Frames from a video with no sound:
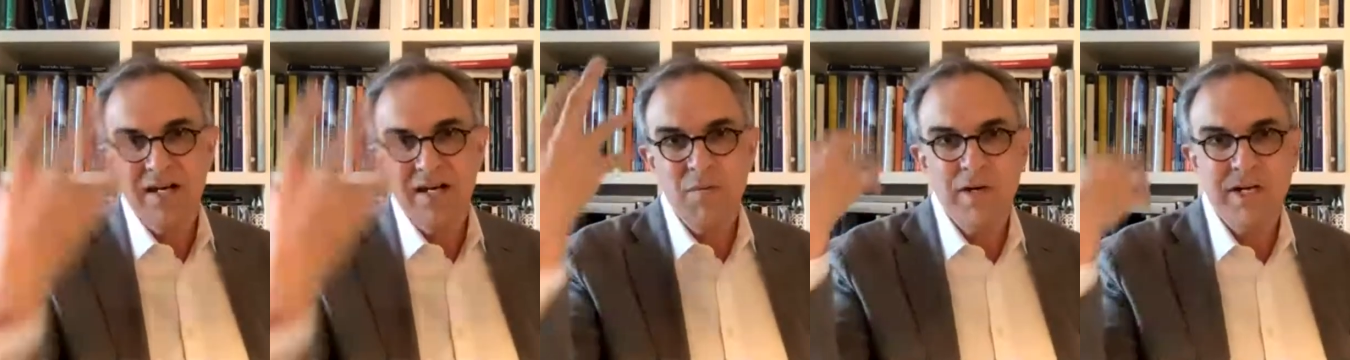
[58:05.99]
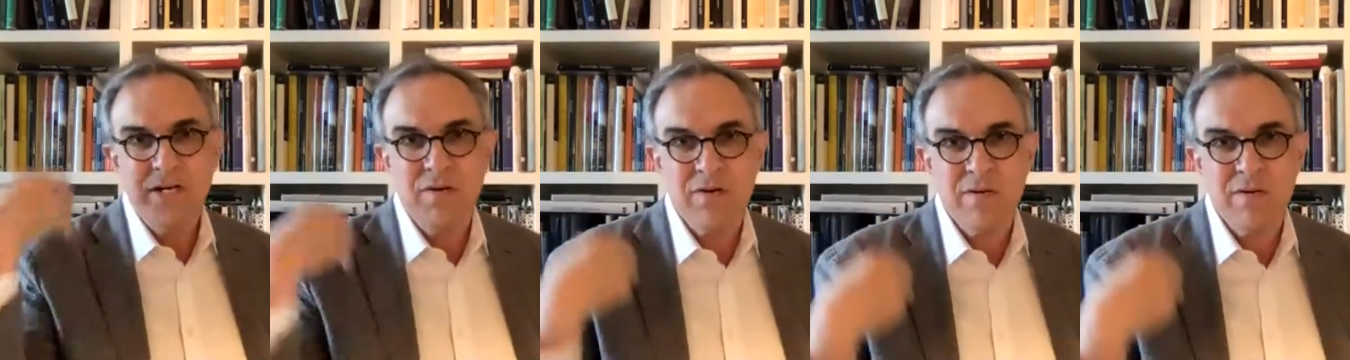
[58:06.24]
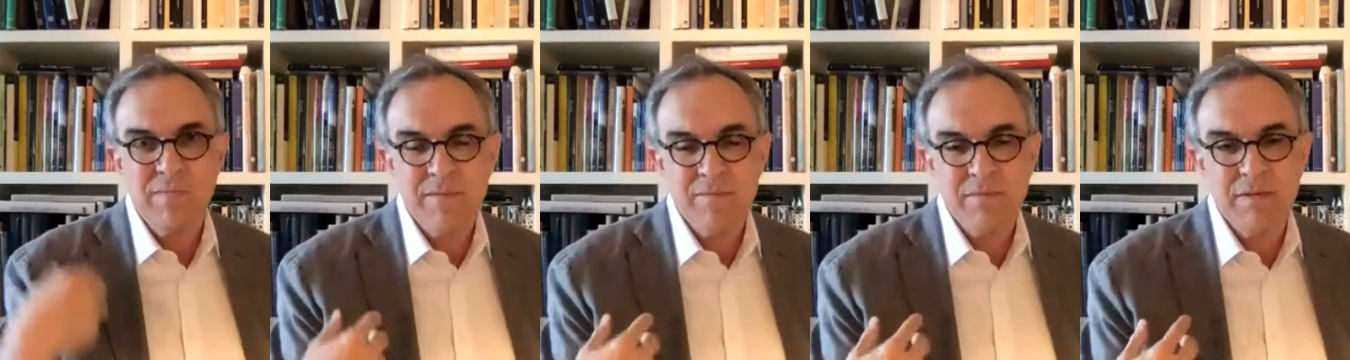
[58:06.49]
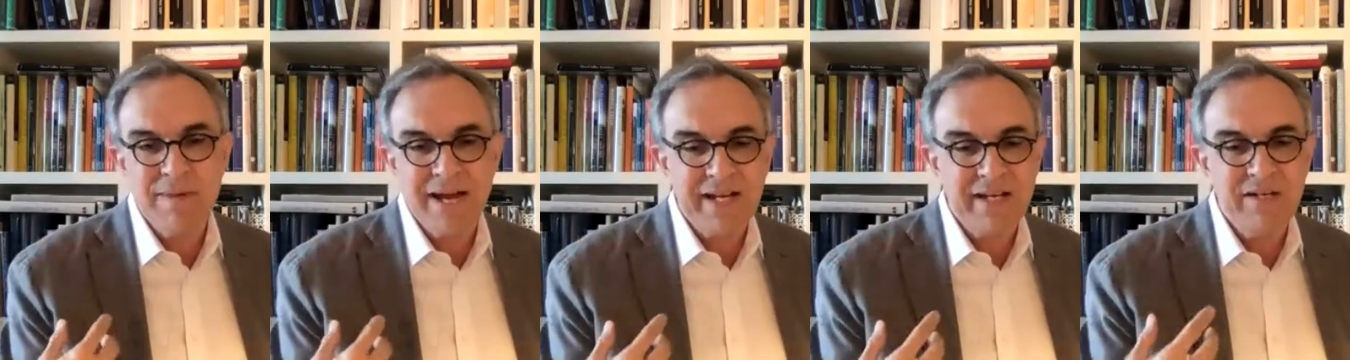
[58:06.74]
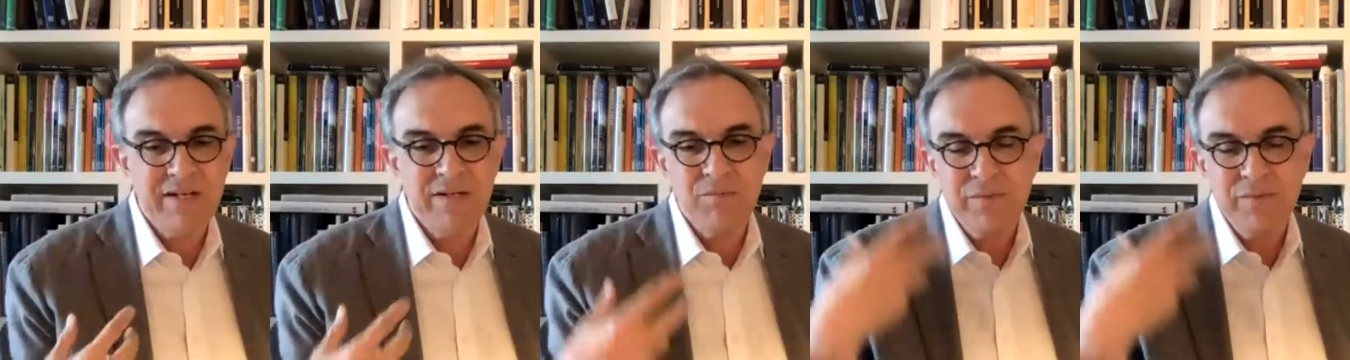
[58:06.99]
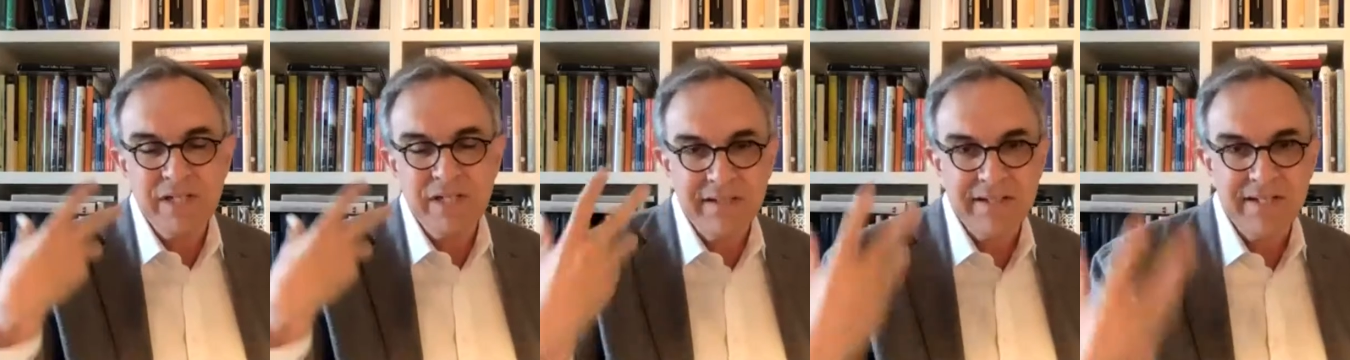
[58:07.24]
what he remembered back then, it
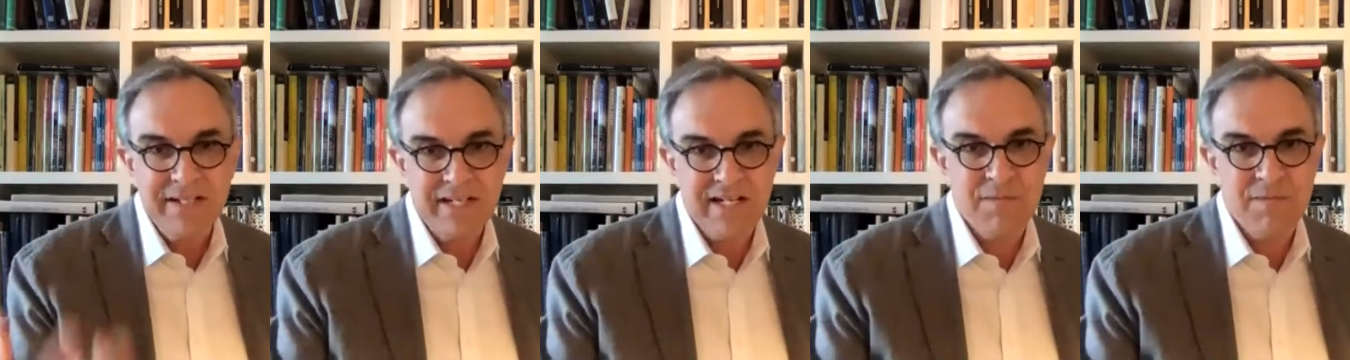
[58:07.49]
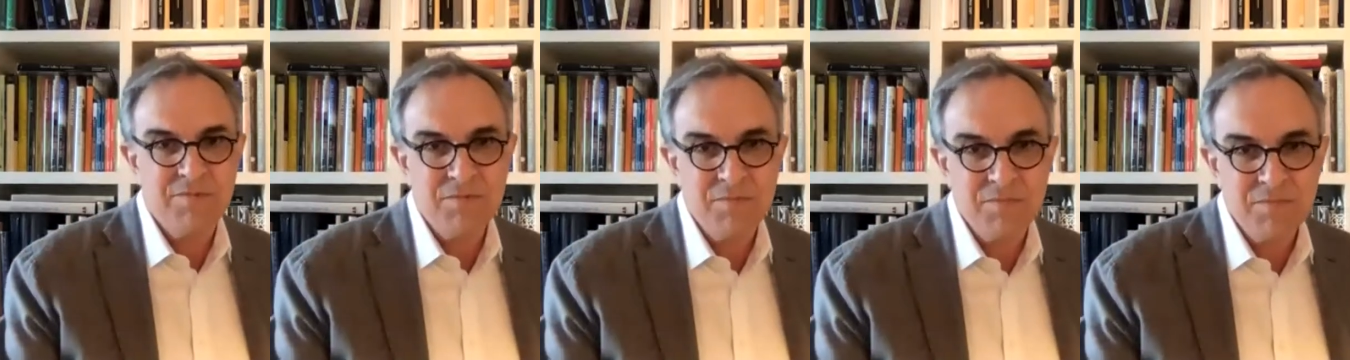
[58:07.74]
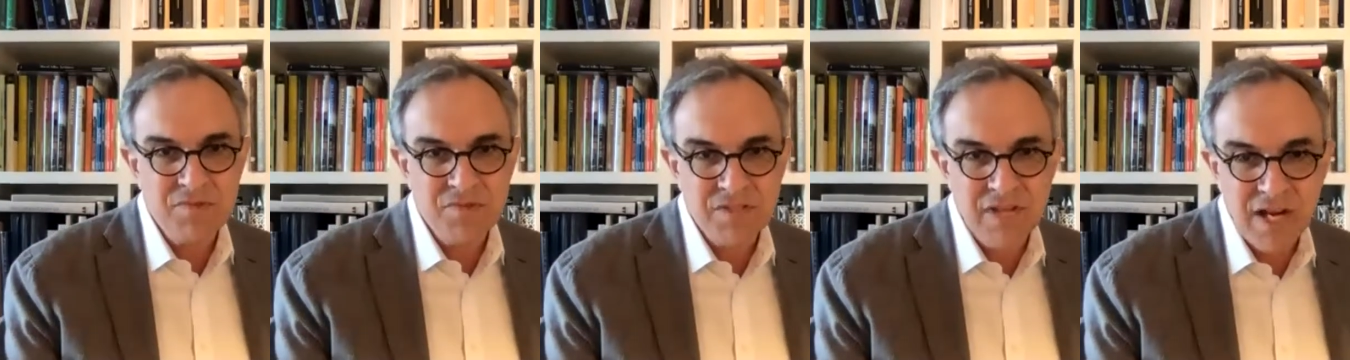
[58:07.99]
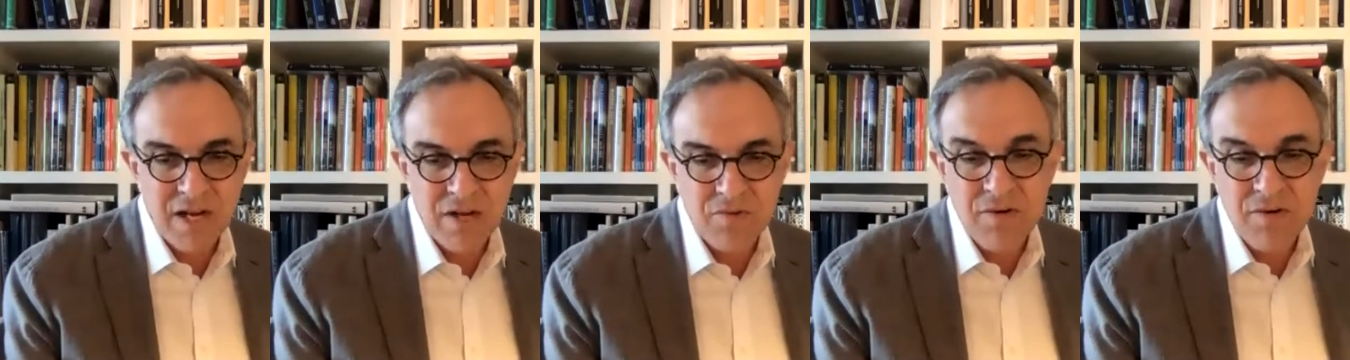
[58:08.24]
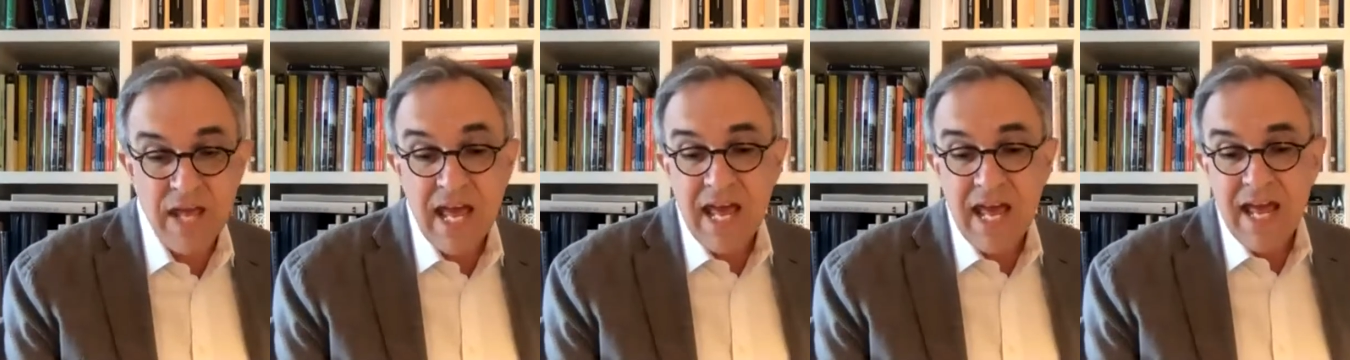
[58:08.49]
really comes from Soane.